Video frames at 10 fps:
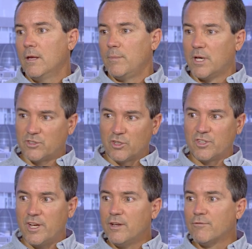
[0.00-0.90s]
Because there's
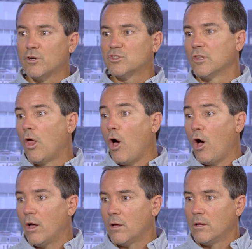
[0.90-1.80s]
an inverse
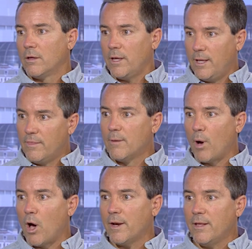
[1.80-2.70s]
law in the
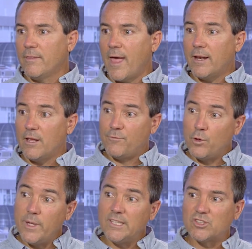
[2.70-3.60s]
body that if
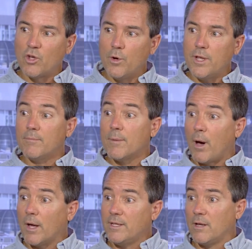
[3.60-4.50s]
you eat sodium, the
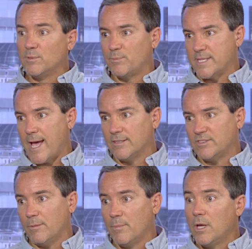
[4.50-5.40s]
body dumps
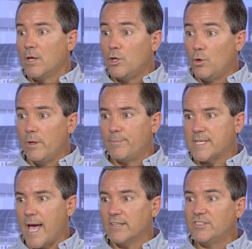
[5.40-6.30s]
potassium. You eat
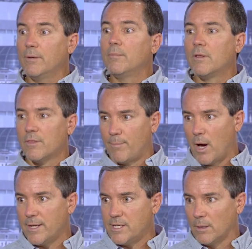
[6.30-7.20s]
potassium, the
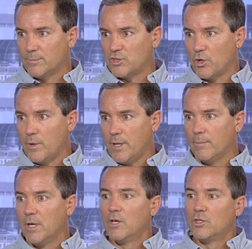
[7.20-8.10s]
body dumps sodium.
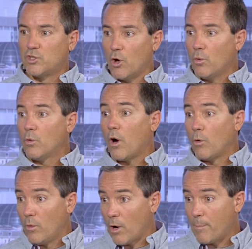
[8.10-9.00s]
So
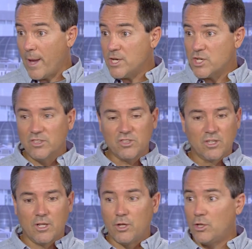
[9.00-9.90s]
our patients
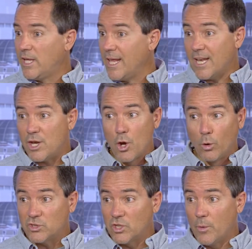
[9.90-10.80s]
get
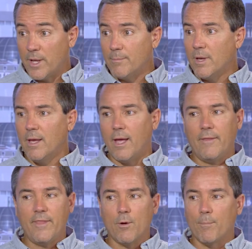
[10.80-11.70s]
no sodium
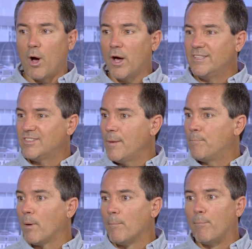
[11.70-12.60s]
and their bodies
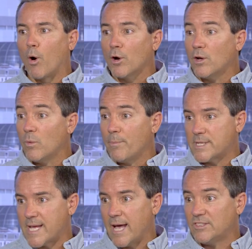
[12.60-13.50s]
get bombarded with
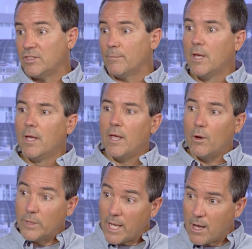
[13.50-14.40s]
potassium.
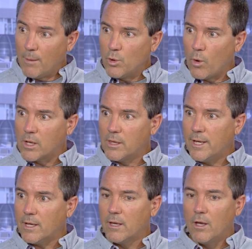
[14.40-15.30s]
And when they come to our
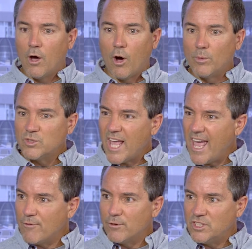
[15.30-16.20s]
clinic, almost
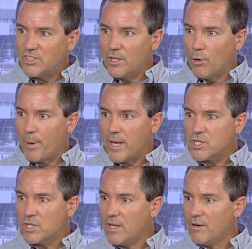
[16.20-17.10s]
every single
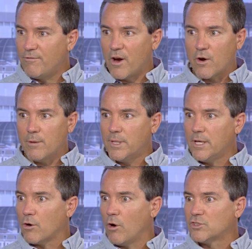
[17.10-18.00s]
patient, invariably
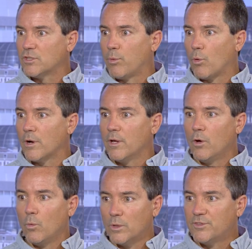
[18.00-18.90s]
across the board,
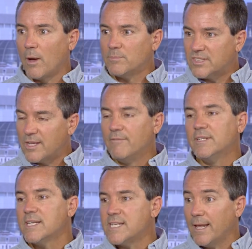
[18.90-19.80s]
will dump
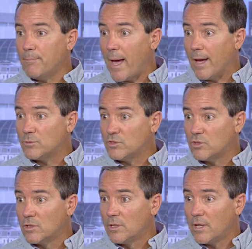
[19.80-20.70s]
7 to 10
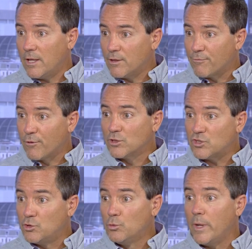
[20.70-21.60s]
pounds in the
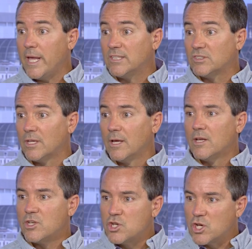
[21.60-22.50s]
first 2 weeks
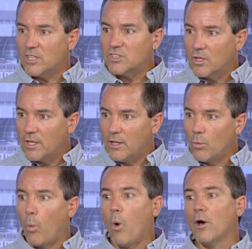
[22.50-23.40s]
just
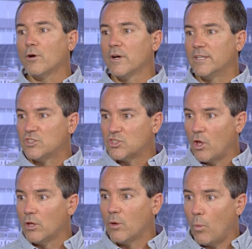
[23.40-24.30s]
in water and
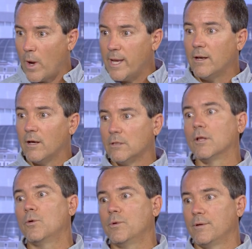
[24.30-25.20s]
salt weight
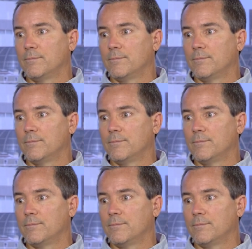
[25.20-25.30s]
alone.